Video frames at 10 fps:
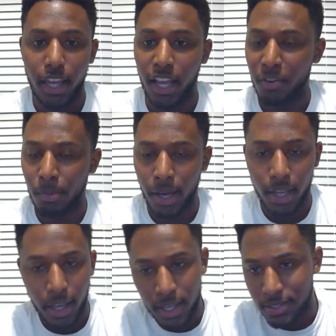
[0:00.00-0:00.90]
Everybody
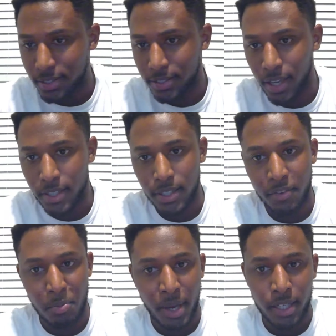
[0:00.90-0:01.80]
has anxiety.
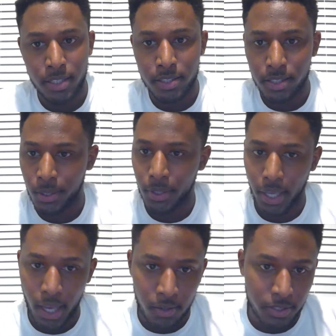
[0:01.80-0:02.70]
Everybody needs to go to
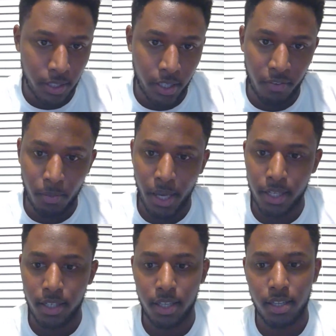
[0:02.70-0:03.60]
counseling. Everybody
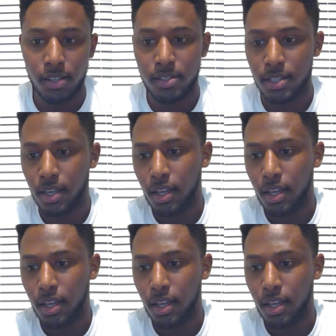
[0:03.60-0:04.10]
needs